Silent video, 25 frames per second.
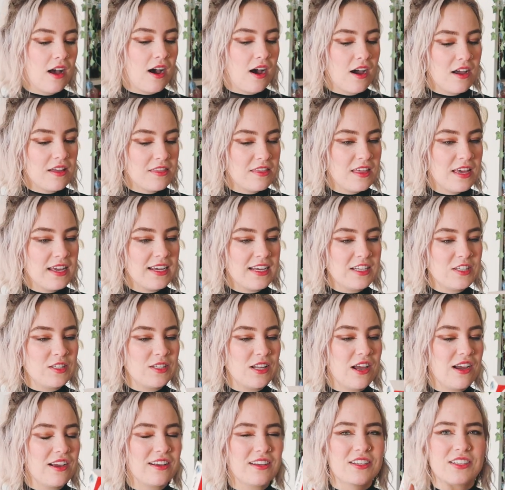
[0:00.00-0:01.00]
I think it's
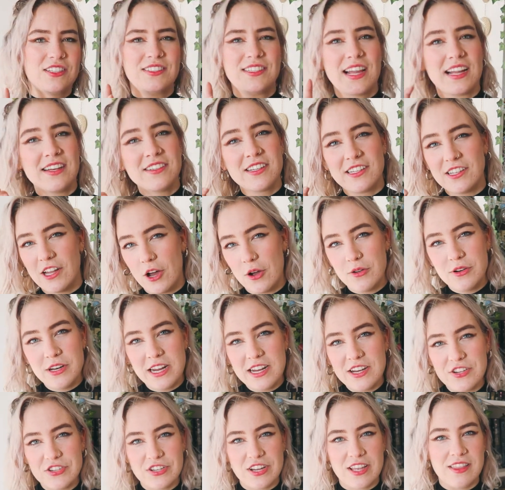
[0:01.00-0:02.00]
like standalone
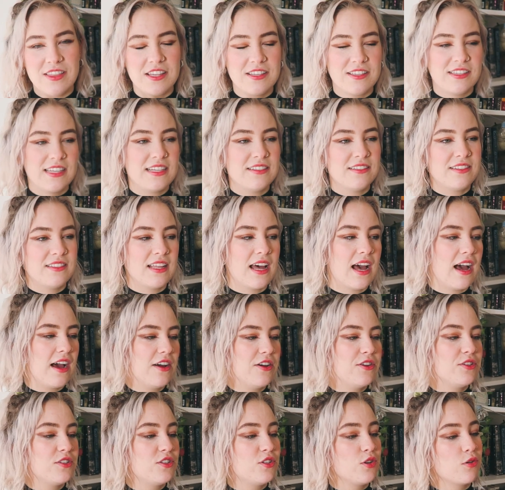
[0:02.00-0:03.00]
ish in the sense
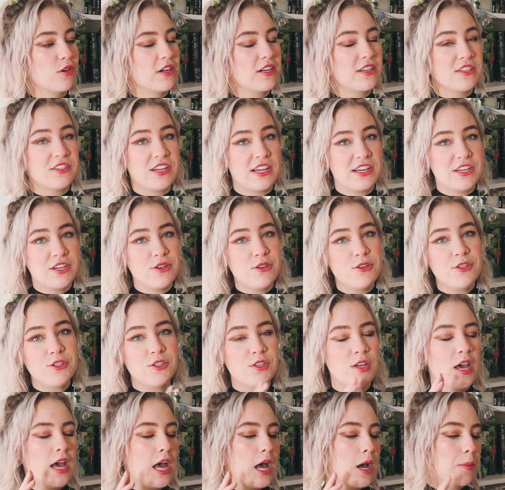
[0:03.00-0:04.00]
that her story
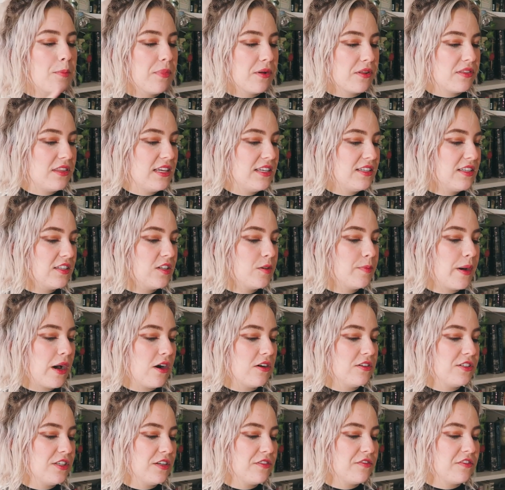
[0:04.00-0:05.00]
continues, but this is
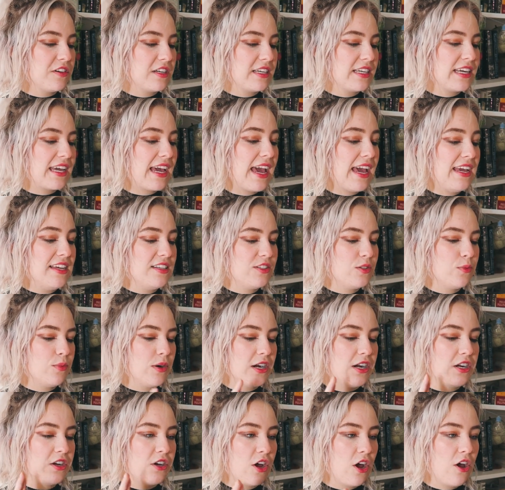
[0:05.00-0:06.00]
about a different case
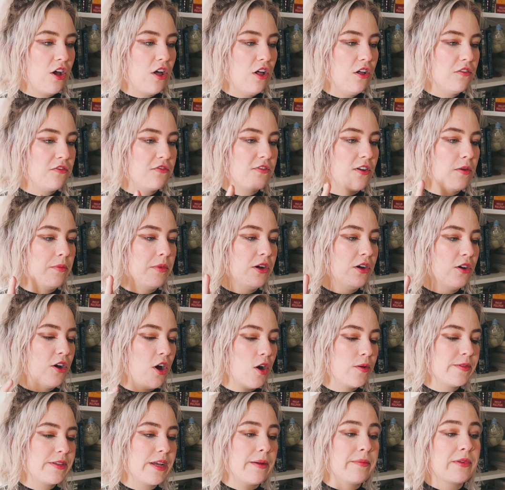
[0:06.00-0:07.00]
where a girl from her
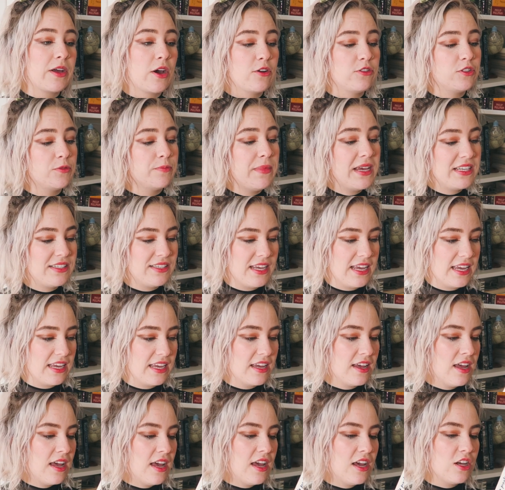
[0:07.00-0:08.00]
hometown goes
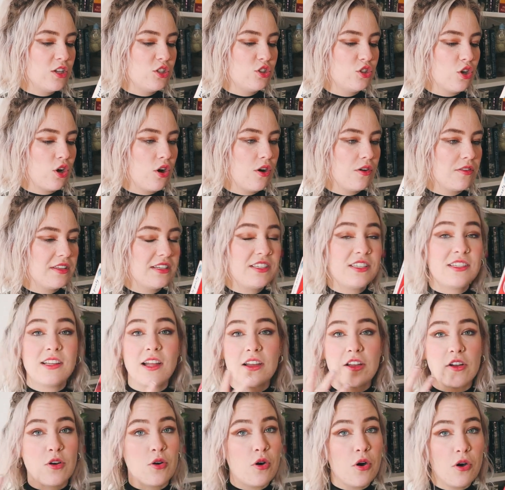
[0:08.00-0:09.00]
missing. So this is
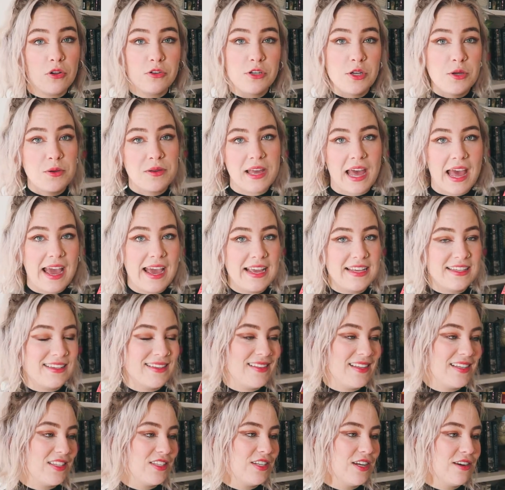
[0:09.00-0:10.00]
like a whole new case
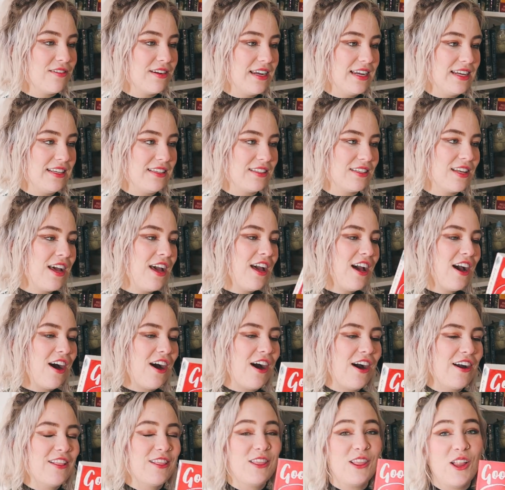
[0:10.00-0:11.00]
in this series.
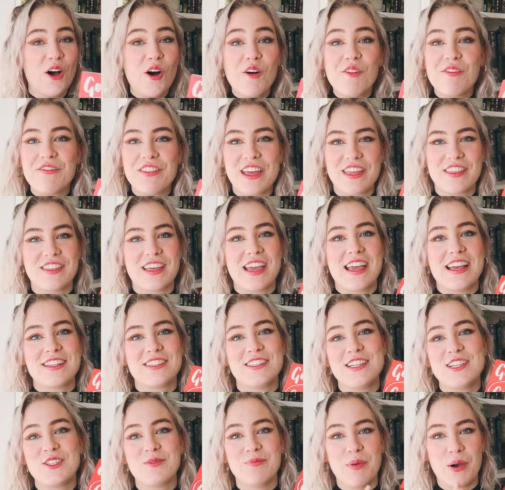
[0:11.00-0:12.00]
I love that
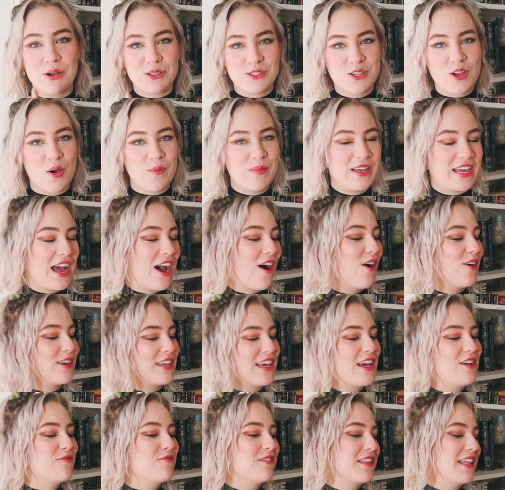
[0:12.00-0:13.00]
there's these books coming out
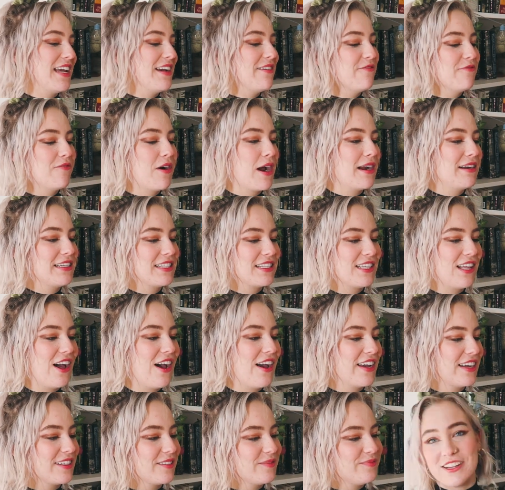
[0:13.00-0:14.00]
again when it where it's
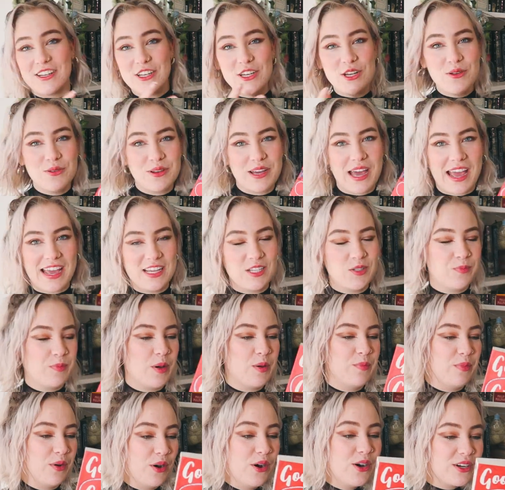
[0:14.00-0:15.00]
like a new case
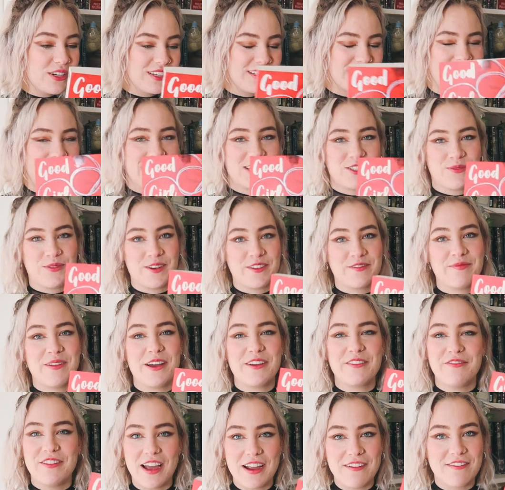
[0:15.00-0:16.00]
per book. That is one of
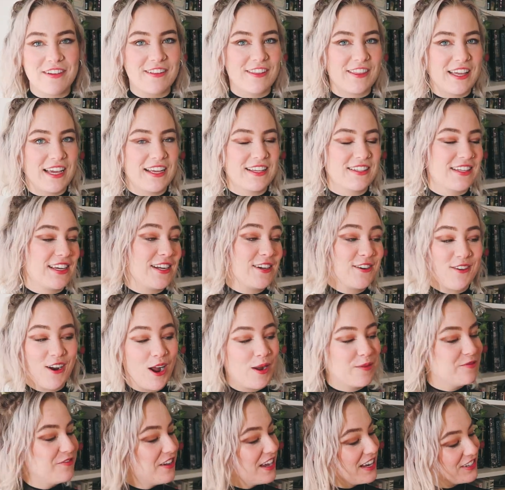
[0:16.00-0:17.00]
my favorite things in
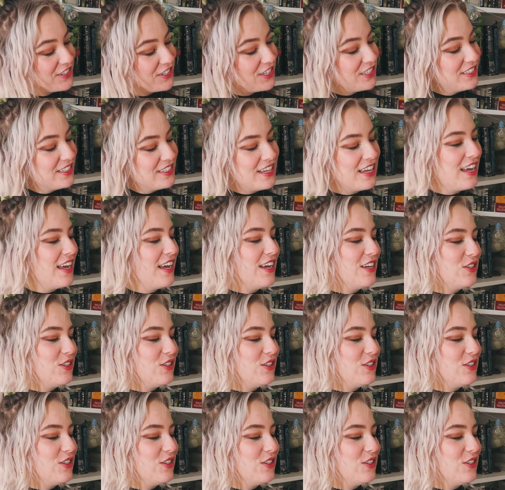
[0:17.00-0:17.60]
crime fiction.